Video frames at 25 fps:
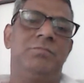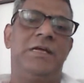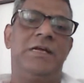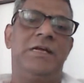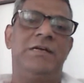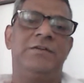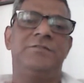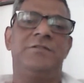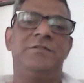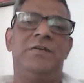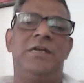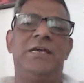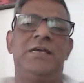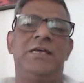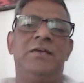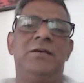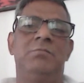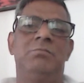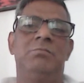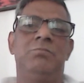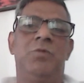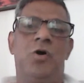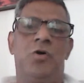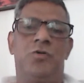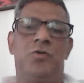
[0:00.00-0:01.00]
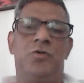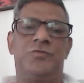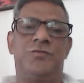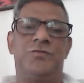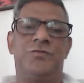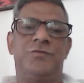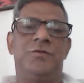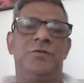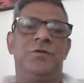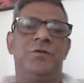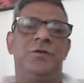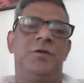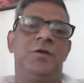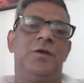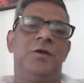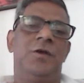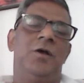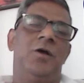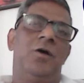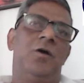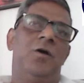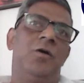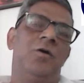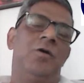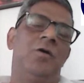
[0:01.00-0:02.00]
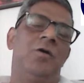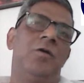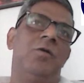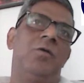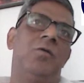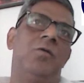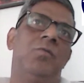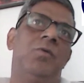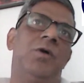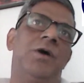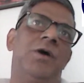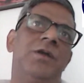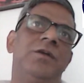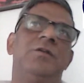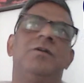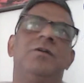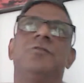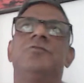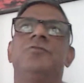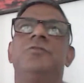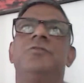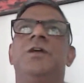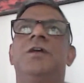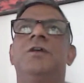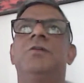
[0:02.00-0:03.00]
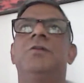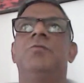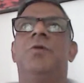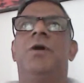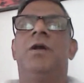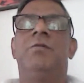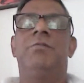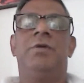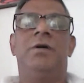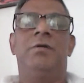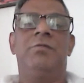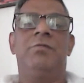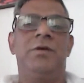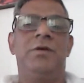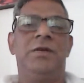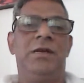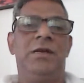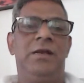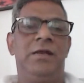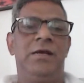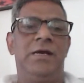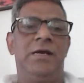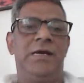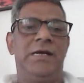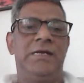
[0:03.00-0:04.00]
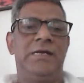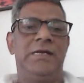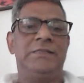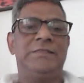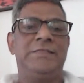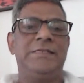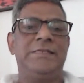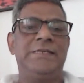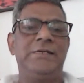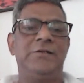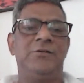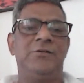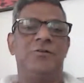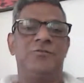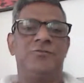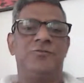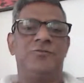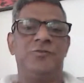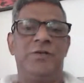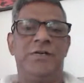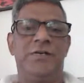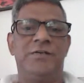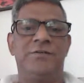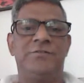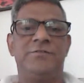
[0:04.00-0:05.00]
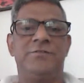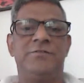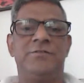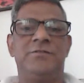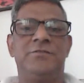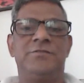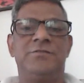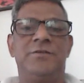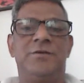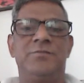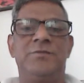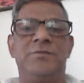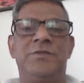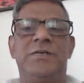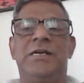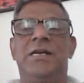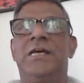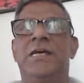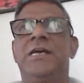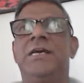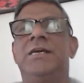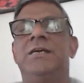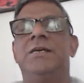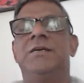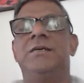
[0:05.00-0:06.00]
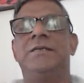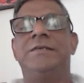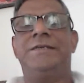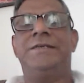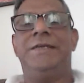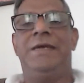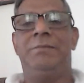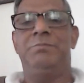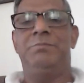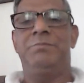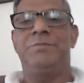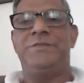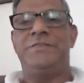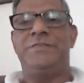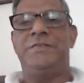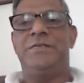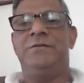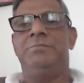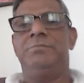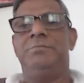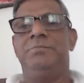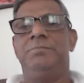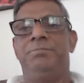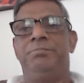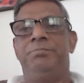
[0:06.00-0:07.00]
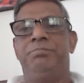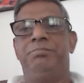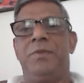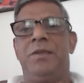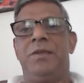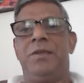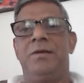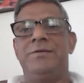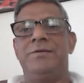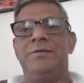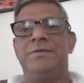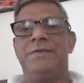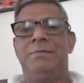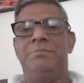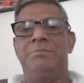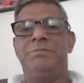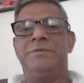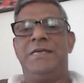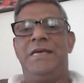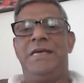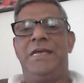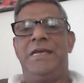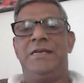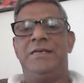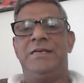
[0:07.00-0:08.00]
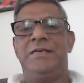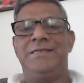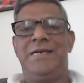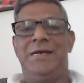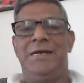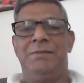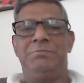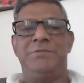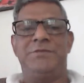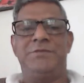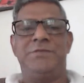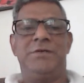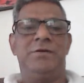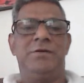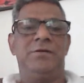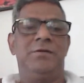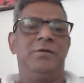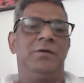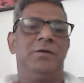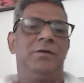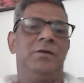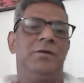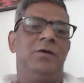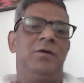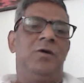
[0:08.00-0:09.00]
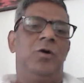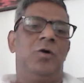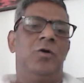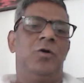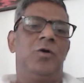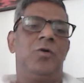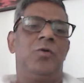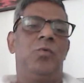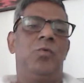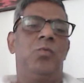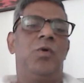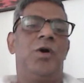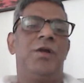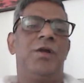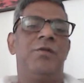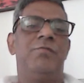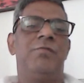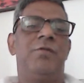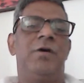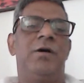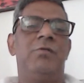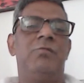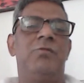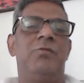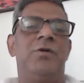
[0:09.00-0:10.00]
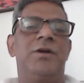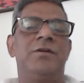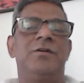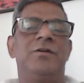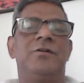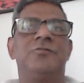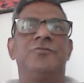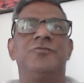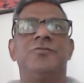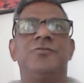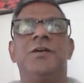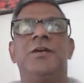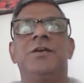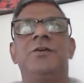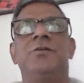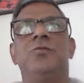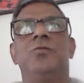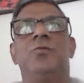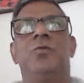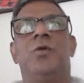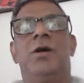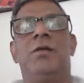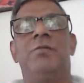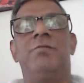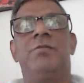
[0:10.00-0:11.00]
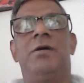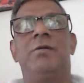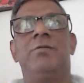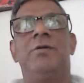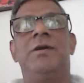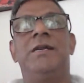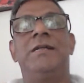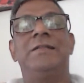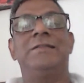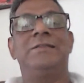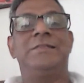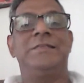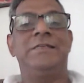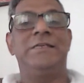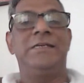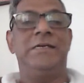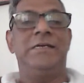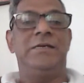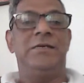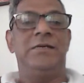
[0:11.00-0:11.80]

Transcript: That's like box. Or one consonant, one vowel, and three consonants, something like tempt, tempting, tempt. Or one consonant, one vowel, and